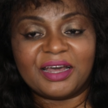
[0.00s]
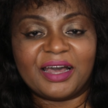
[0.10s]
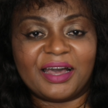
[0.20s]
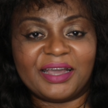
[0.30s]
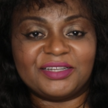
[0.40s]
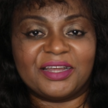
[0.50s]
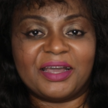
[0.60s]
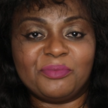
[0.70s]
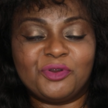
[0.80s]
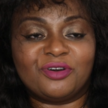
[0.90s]
I,
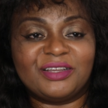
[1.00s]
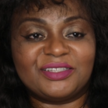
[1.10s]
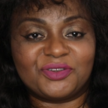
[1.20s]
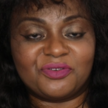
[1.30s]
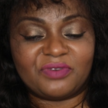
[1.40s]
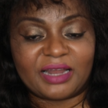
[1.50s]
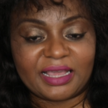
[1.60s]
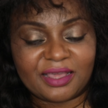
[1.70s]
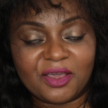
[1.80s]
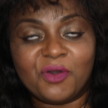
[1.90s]
I'm not sort of
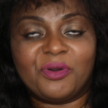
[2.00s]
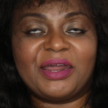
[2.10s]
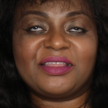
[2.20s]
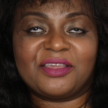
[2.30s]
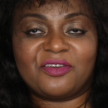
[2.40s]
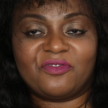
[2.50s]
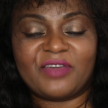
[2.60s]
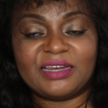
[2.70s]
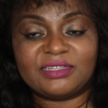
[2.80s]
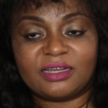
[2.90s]
like, when I think of
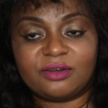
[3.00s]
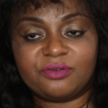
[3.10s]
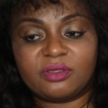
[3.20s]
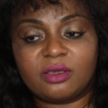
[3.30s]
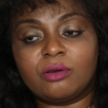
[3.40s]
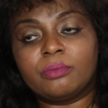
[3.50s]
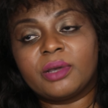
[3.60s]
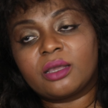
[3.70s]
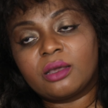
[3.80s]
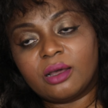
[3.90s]
editing, I don't think, oh
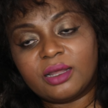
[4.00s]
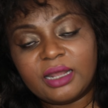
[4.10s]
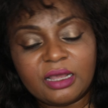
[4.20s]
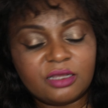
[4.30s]
my god.